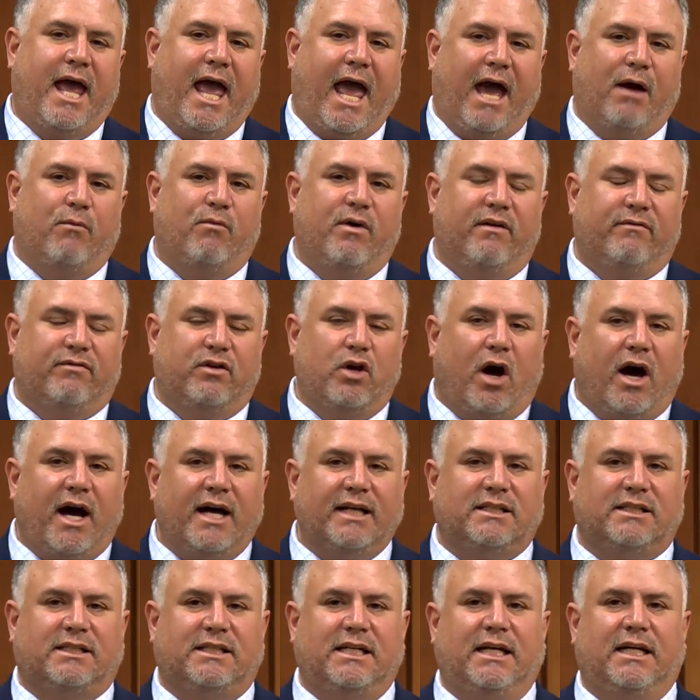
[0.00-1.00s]
And we have
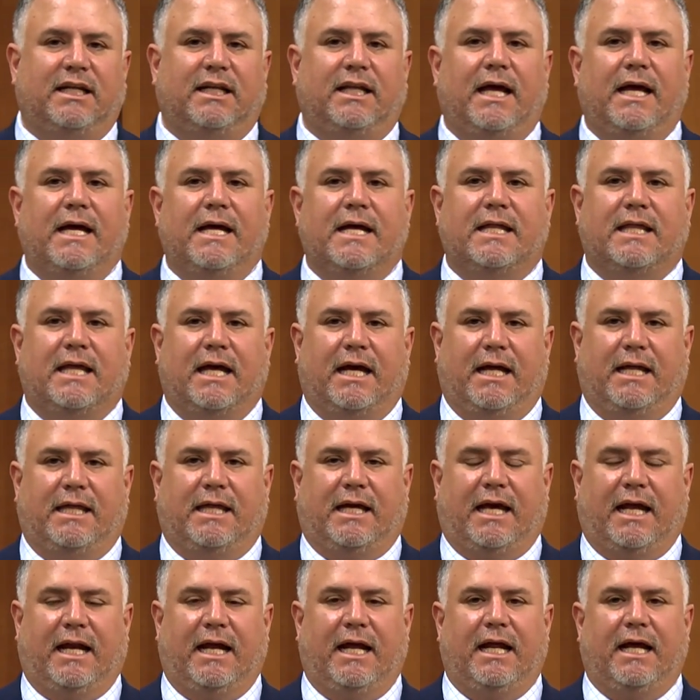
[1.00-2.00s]
not seen the
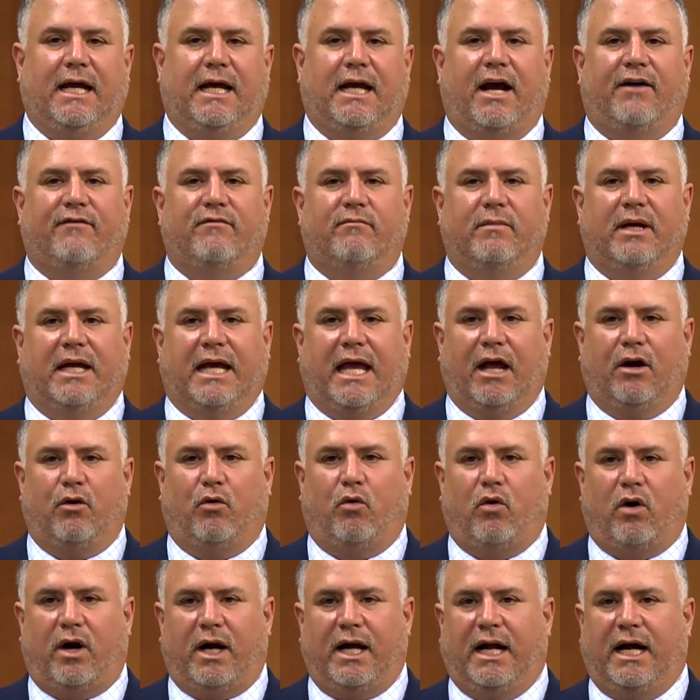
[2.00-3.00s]
Canadian government get
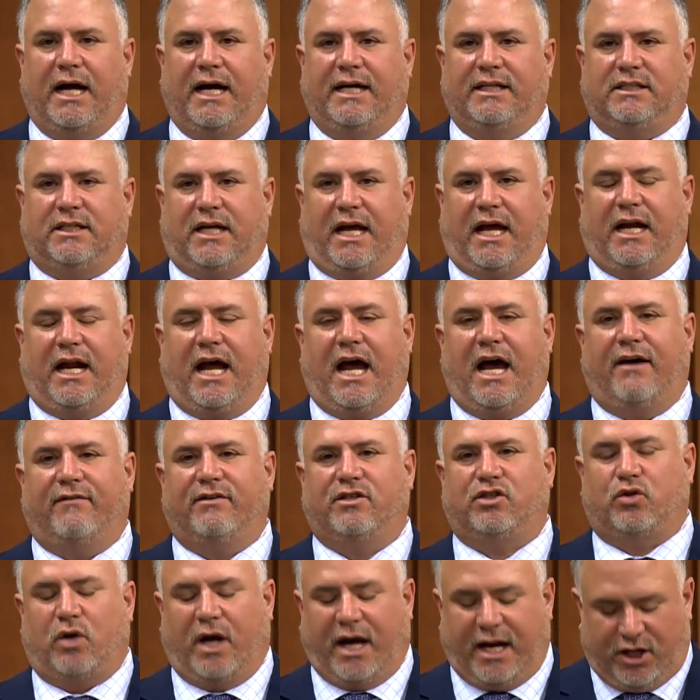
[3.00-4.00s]
organized and have a
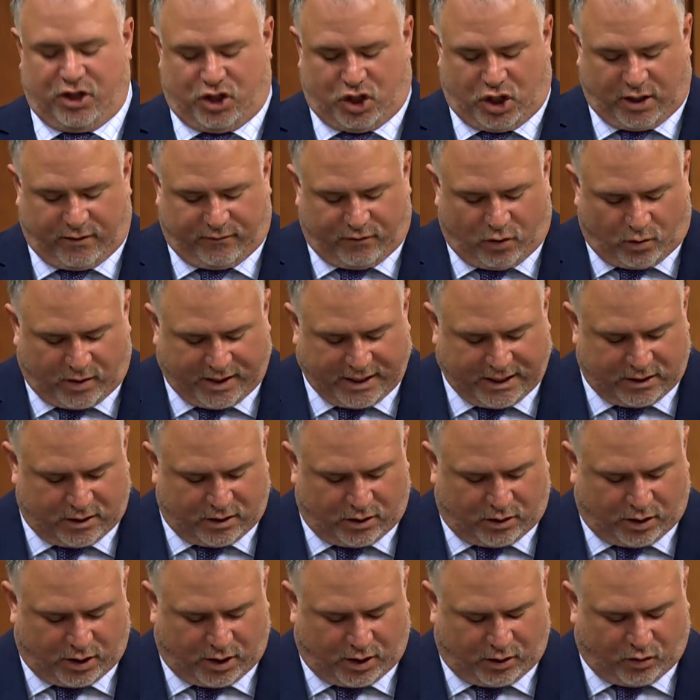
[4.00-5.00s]
strategy of going in,
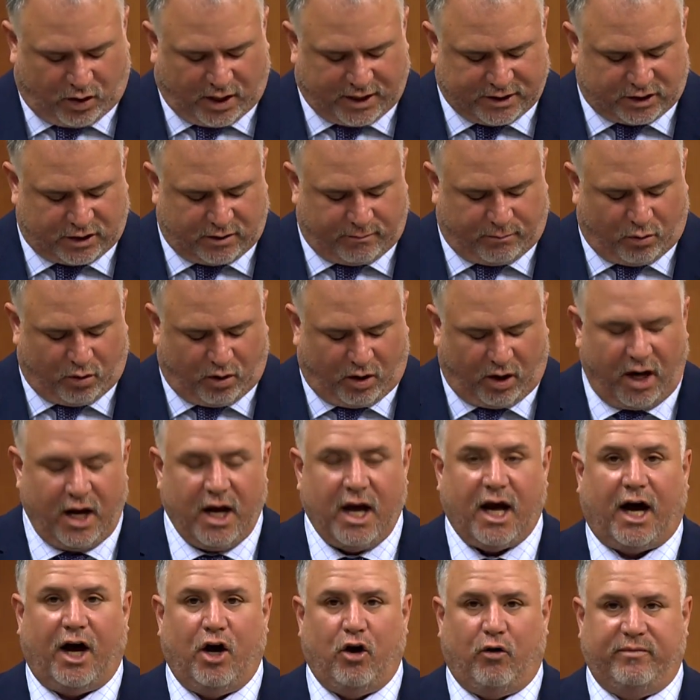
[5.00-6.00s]
across the border.
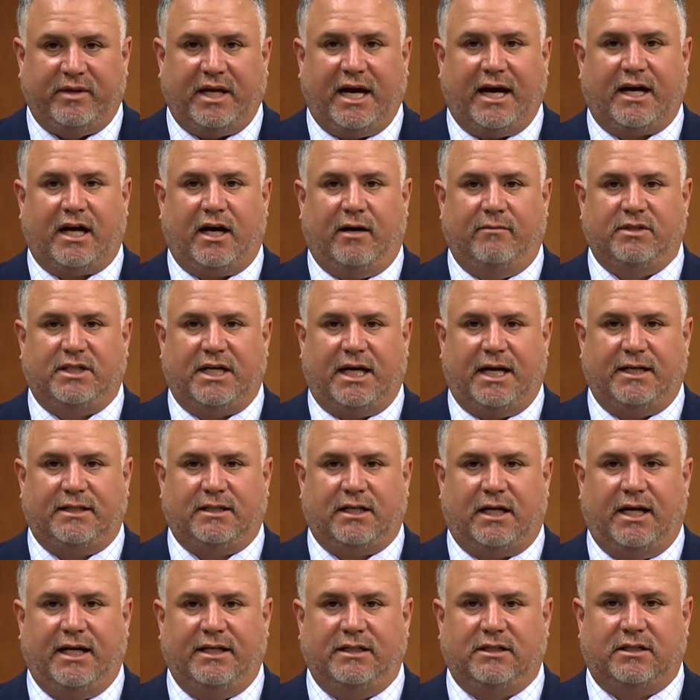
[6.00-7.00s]
I hope that comes out of
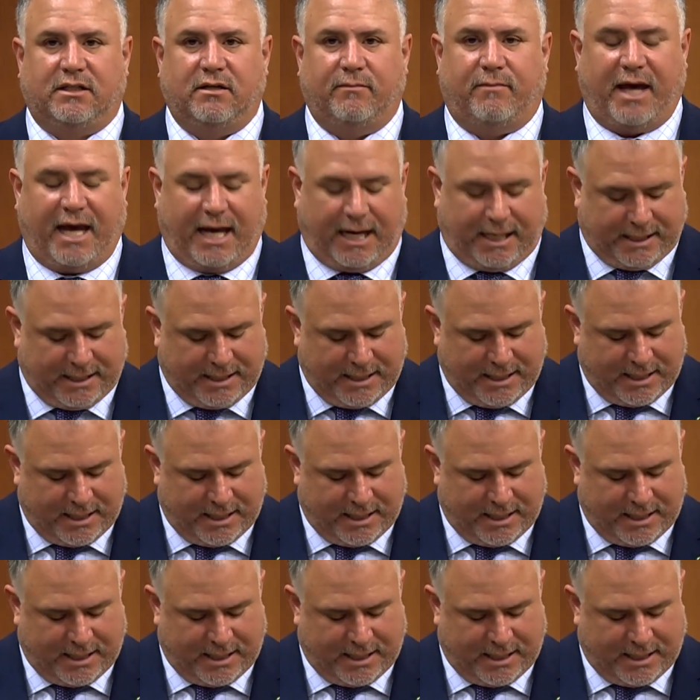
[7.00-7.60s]
tonight's debate.